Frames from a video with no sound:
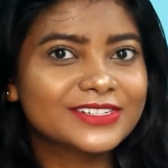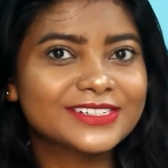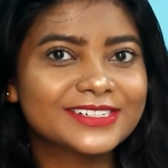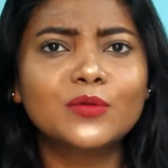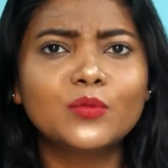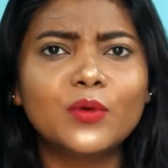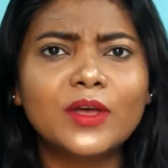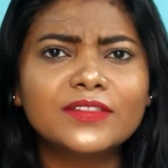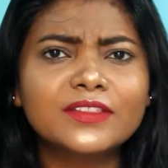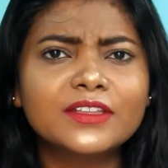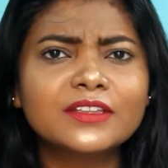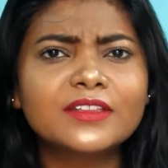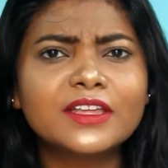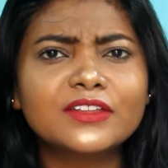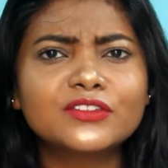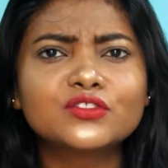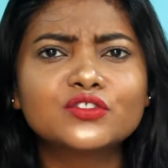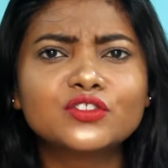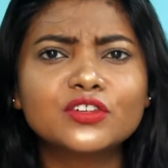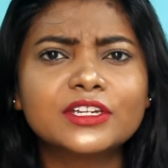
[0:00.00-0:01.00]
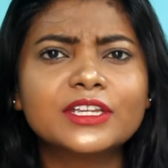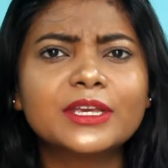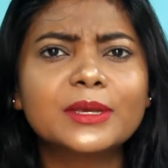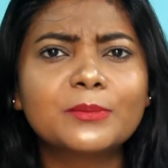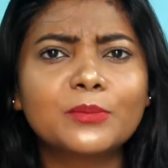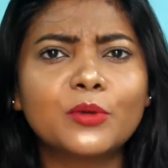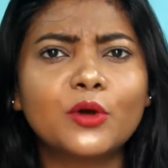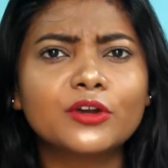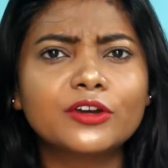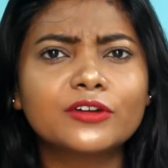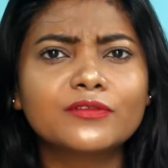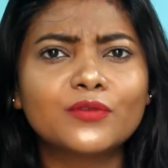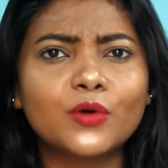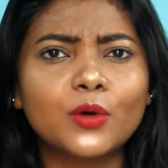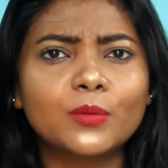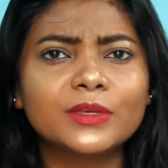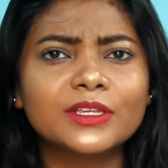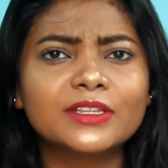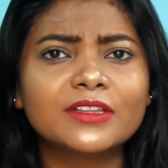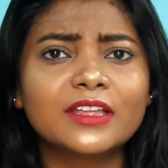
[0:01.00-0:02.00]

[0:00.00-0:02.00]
And one thing that's really important for me,